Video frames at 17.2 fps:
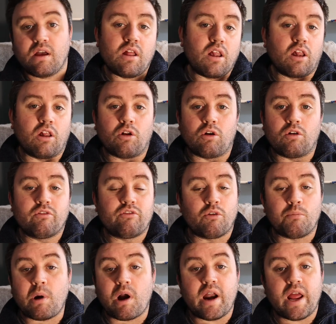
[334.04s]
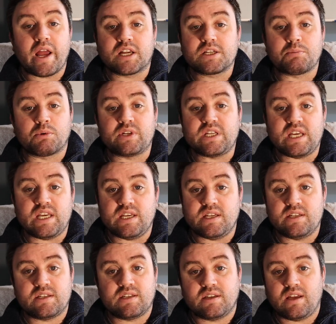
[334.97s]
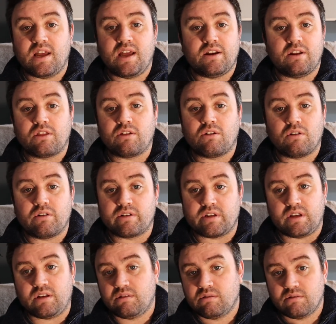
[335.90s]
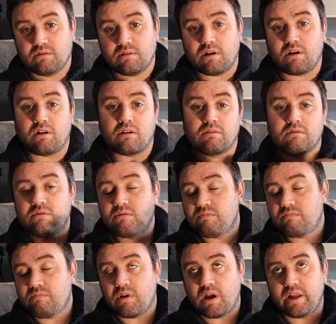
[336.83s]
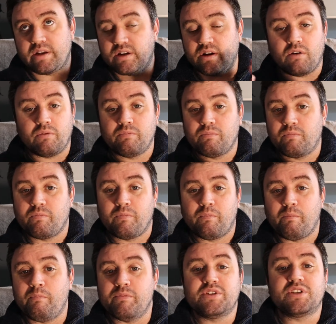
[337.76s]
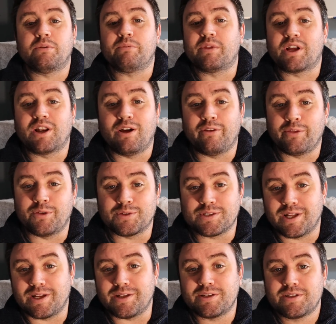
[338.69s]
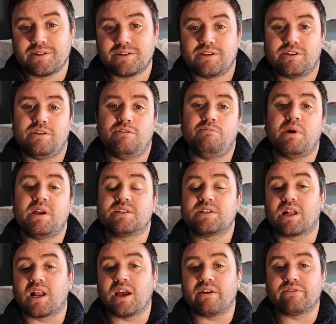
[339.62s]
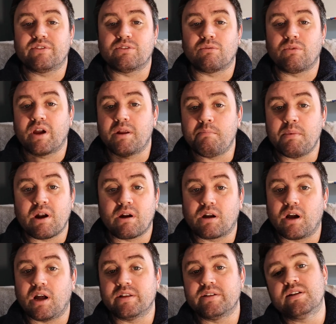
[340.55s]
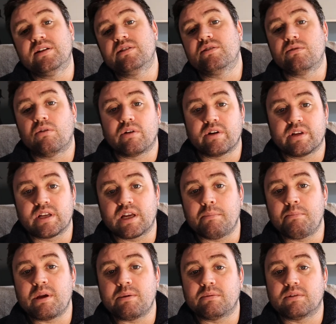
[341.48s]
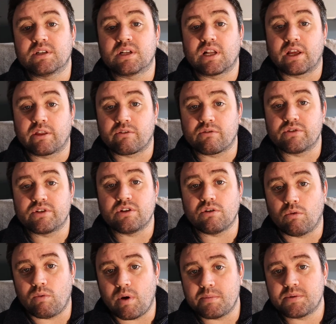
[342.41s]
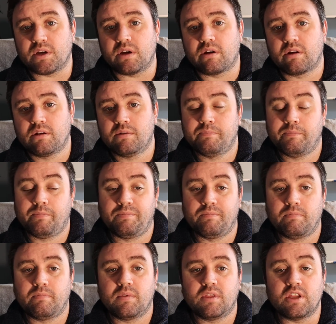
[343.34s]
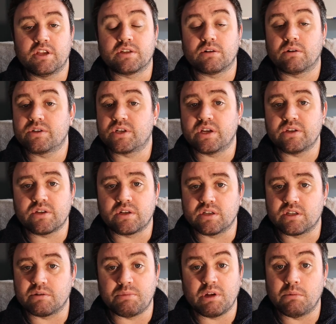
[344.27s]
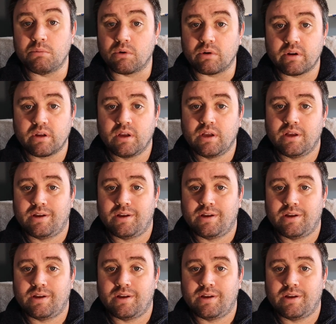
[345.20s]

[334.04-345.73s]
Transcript: learn from our expertise and authority, or I don't know, something along those lines. You basically have to write better content in order to get people to click through to your website. The search engine is a billboard